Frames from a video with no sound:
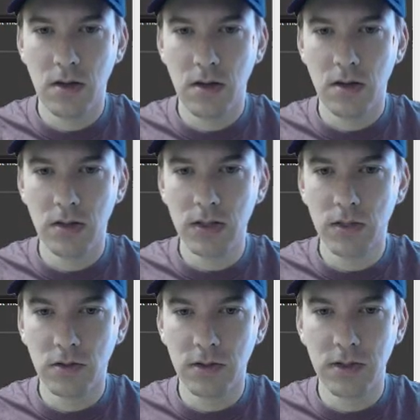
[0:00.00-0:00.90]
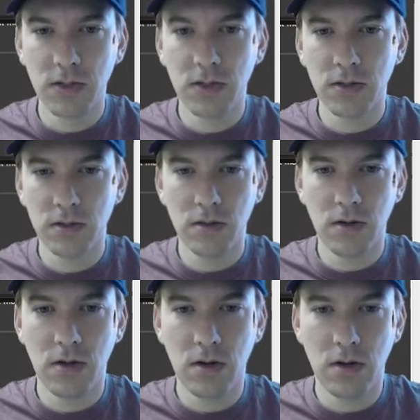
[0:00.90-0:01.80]
Let's call this
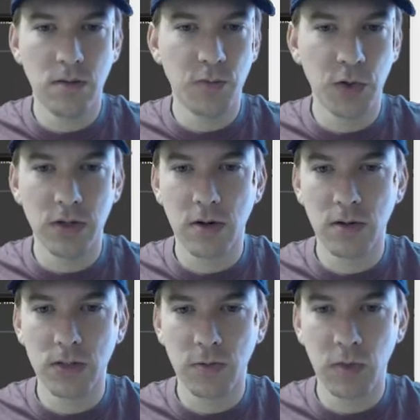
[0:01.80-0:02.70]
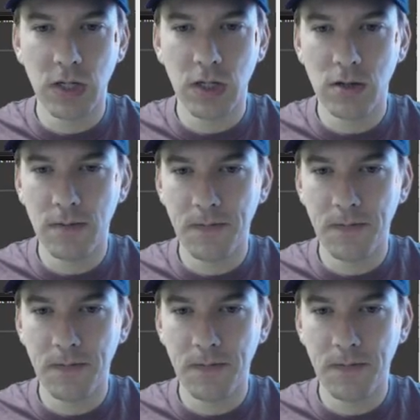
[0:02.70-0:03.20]
bullet current speed